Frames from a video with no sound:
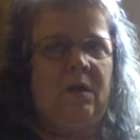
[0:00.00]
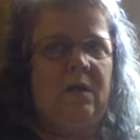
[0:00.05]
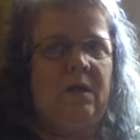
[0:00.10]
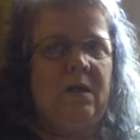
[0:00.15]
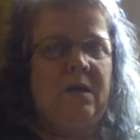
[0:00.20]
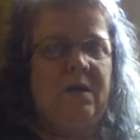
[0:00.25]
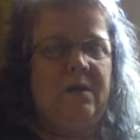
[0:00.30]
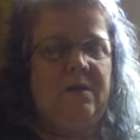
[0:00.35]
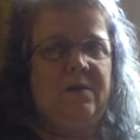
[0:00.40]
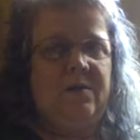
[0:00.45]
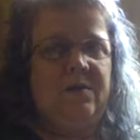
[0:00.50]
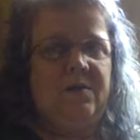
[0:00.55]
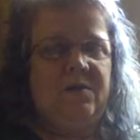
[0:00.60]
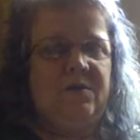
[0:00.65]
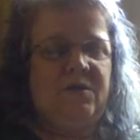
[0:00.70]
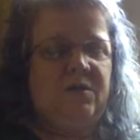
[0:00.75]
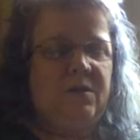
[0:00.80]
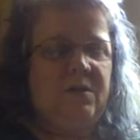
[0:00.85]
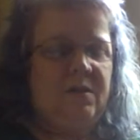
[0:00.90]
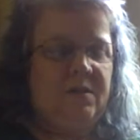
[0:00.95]
because
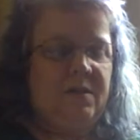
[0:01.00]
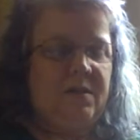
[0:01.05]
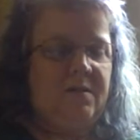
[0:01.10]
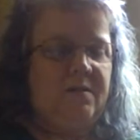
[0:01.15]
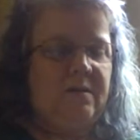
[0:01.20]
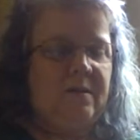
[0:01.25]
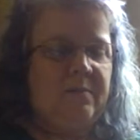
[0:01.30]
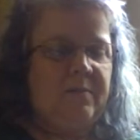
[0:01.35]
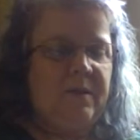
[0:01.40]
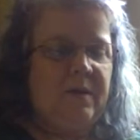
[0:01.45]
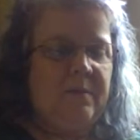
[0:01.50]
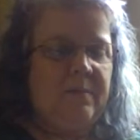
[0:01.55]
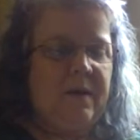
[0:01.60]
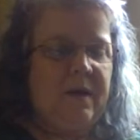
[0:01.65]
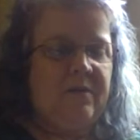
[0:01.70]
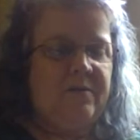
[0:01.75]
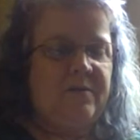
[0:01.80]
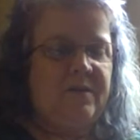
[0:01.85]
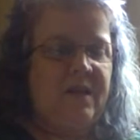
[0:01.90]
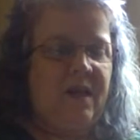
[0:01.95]
she said something
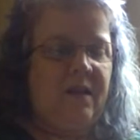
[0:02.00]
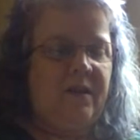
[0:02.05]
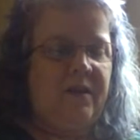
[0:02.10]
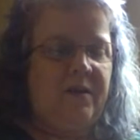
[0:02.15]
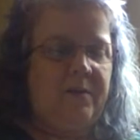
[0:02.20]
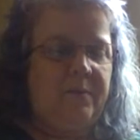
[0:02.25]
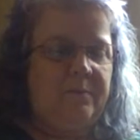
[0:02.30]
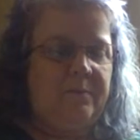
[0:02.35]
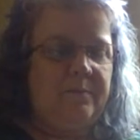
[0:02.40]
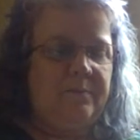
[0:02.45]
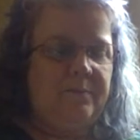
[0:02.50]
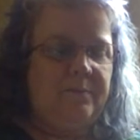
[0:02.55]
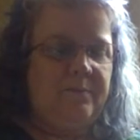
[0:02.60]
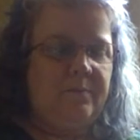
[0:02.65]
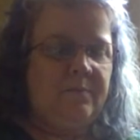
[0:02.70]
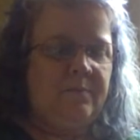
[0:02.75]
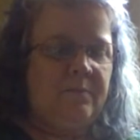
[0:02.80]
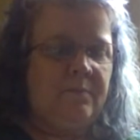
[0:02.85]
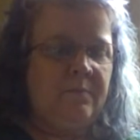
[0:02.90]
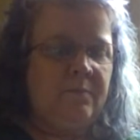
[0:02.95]
about selling them
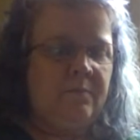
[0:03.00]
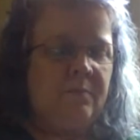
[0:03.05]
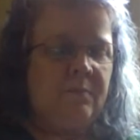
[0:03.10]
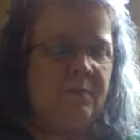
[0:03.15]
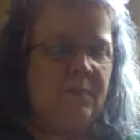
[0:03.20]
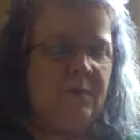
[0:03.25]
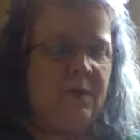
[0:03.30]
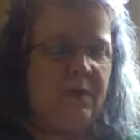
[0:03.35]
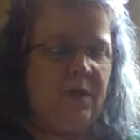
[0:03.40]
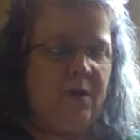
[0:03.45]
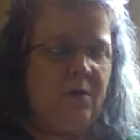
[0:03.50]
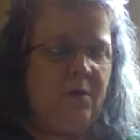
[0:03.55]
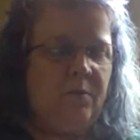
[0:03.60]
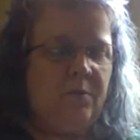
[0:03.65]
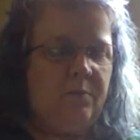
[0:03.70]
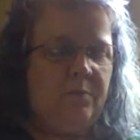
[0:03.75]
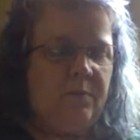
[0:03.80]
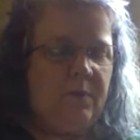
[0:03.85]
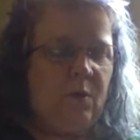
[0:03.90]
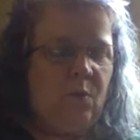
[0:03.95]
you know
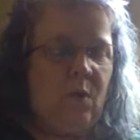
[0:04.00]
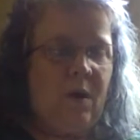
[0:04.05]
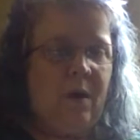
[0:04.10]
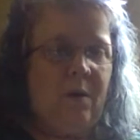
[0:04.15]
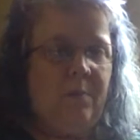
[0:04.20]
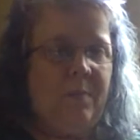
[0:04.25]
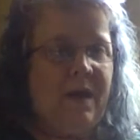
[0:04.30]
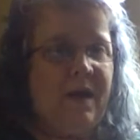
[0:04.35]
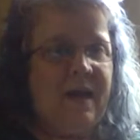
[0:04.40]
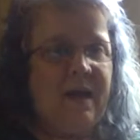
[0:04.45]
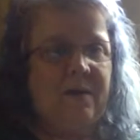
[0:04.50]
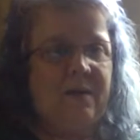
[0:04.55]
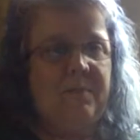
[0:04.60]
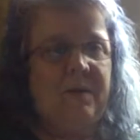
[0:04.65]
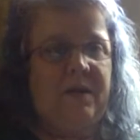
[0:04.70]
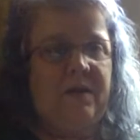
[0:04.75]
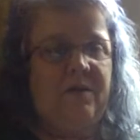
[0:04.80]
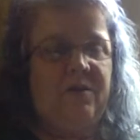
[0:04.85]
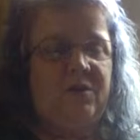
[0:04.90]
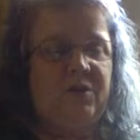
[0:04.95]
a while back
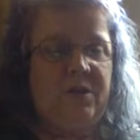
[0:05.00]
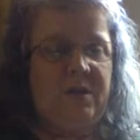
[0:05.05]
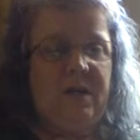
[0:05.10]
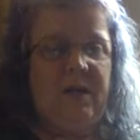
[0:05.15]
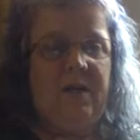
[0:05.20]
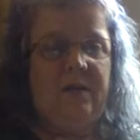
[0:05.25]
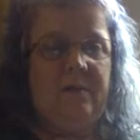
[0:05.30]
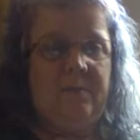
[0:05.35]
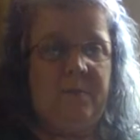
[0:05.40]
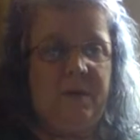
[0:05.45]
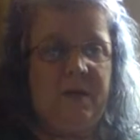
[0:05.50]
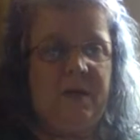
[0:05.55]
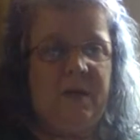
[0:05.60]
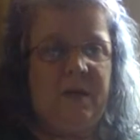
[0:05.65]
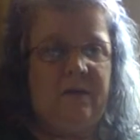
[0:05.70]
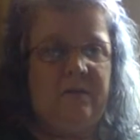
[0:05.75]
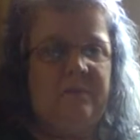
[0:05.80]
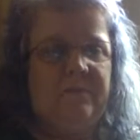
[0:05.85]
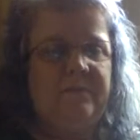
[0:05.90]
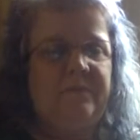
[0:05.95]
because she needed the
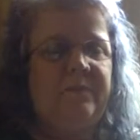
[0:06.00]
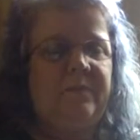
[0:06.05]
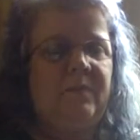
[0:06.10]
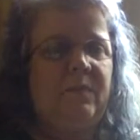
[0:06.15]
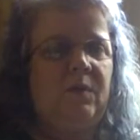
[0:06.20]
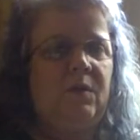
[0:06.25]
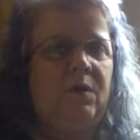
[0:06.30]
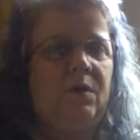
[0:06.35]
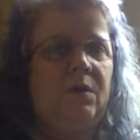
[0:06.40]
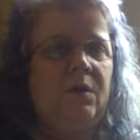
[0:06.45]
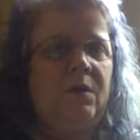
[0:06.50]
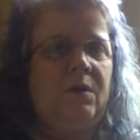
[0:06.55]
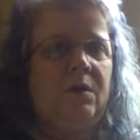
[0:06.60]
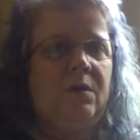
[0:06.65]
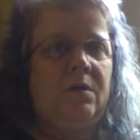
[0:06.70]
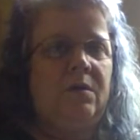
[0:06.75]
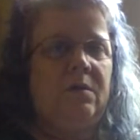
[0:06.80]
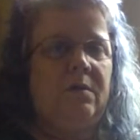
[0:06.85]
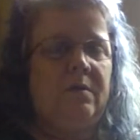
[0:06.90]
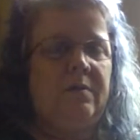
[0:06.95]
money
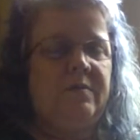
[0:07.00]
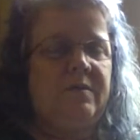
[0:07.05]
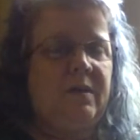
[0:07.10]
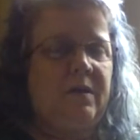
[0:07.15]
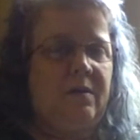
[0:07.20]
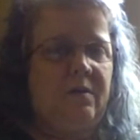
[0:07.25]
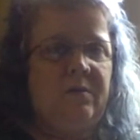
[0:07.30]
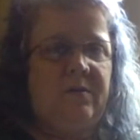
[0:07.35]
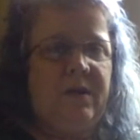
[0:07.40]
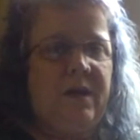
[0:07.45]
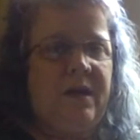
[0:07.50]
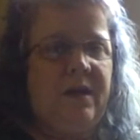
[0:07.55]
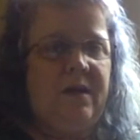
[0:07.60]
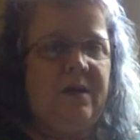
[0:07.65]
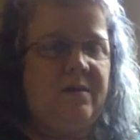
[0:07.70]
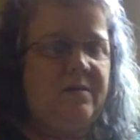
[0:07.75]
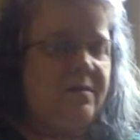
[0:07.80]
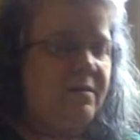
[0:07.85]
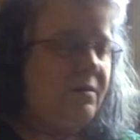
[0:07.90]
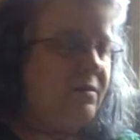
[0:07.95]
and i was like okay
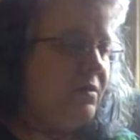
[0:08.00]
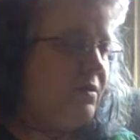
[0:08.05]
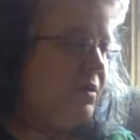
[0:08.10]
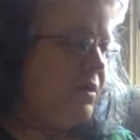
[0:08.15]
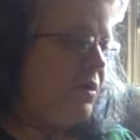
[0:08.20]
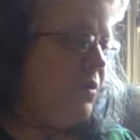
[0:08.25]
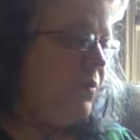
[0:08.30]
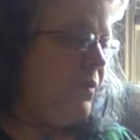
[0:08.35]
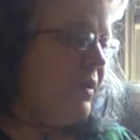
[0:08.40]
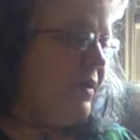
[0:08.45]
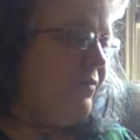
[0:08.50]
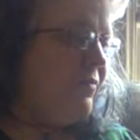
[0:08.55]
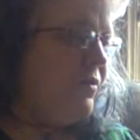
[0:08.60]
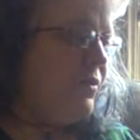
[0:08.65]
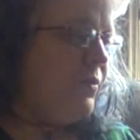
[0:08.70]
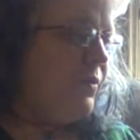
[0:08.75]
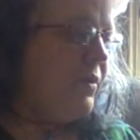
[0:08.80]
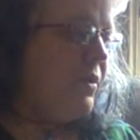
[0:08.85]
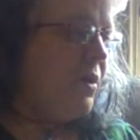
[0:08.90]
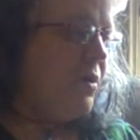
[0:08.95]
i said you know we ever
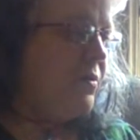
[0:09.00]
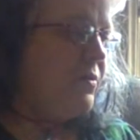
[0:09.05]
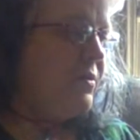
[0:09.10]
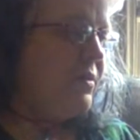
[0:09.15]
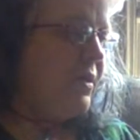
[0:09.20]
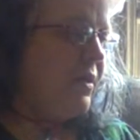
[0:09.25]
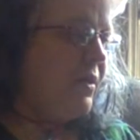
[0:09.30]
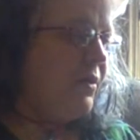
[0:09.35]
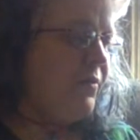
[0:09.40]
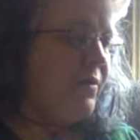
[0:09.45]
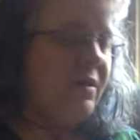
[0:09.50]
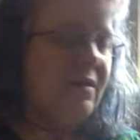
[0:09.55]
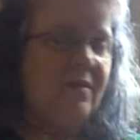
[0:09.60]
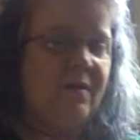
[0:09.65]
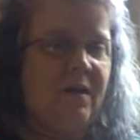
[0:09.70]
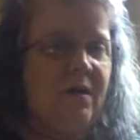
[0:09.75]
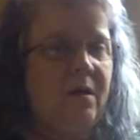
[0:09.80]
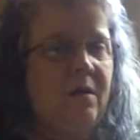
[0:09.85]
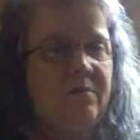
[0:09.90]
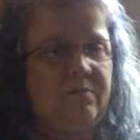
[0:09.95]
do a yard sale or
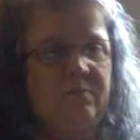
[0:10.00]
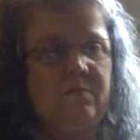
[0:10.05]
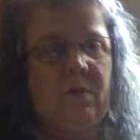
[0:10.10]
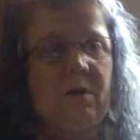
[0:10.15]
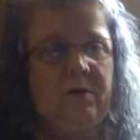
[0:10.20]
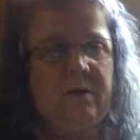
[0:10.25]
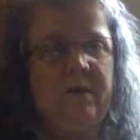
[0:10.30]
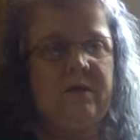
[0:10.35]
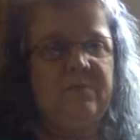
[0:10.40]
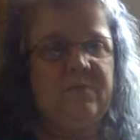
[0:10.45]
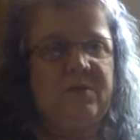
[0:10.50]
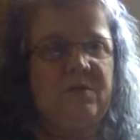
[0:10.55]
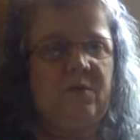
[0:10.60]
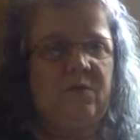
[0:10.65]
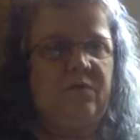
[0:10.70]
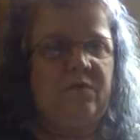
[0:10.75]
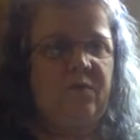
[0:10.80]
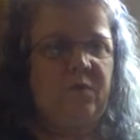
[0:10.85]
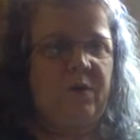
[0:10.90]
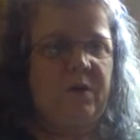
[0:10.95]
anything i'll, I'll get them
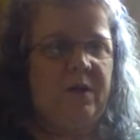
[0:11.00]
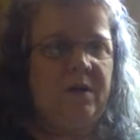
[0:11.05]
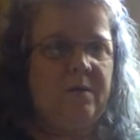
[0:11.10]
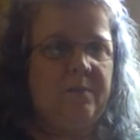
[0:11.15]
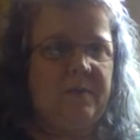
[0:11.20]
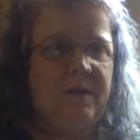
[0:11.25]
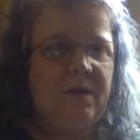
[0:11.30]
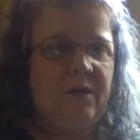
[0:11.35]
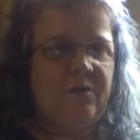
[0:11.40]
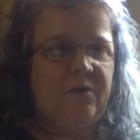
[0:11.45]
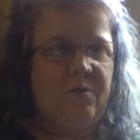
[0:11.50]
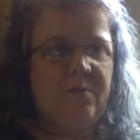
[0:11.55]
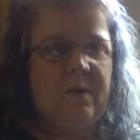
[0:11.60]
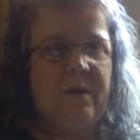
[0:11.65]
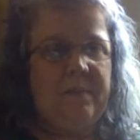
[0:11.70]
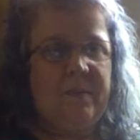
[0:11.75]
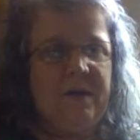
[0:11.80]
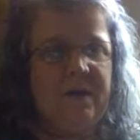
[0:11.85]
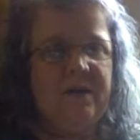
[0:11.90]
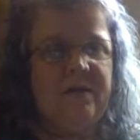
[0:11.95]
sold for you i mean i'll do
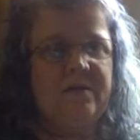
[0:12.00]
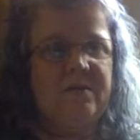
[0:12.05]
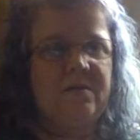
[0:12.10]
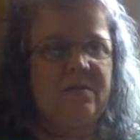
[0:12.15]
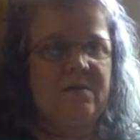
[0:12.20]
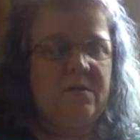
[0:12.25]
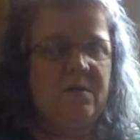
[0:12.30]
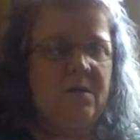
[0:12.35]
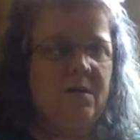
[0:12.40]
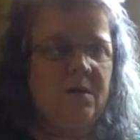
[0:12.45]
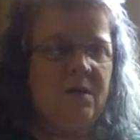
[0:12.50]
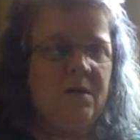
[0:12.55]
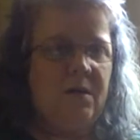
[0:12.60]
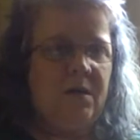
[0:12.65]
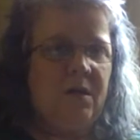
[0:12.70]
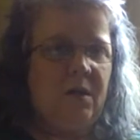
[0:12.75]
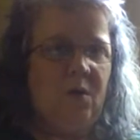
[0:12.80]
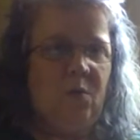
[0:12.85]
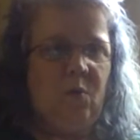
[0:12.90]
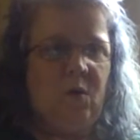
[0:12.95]
my best
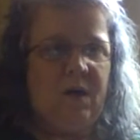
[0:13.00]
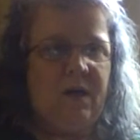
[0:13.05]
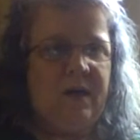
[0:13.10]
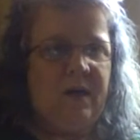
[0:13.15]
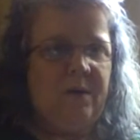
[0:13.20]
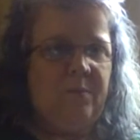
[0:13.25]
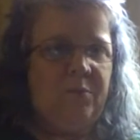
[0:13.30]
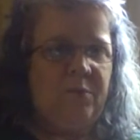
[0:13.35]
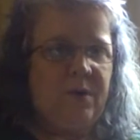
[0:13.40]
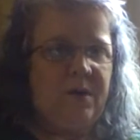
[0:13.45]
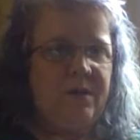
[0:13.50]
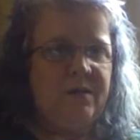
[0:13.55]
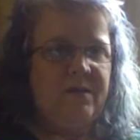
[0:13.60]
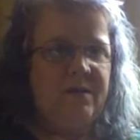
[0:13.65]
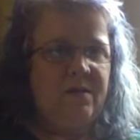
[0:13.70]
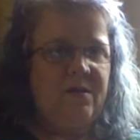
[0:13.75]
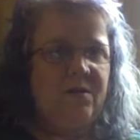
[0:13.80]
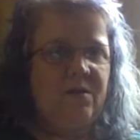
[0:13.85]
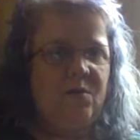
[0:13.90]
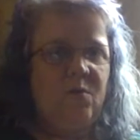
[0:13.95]
you know what kind of
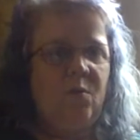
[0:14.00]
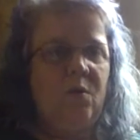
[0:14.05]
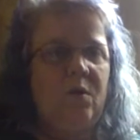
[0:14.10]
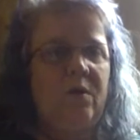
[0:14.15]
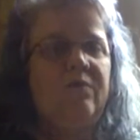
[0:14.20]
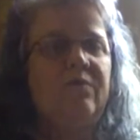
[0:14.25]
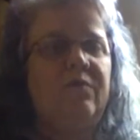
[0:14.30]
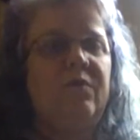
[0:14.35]
pricing do you want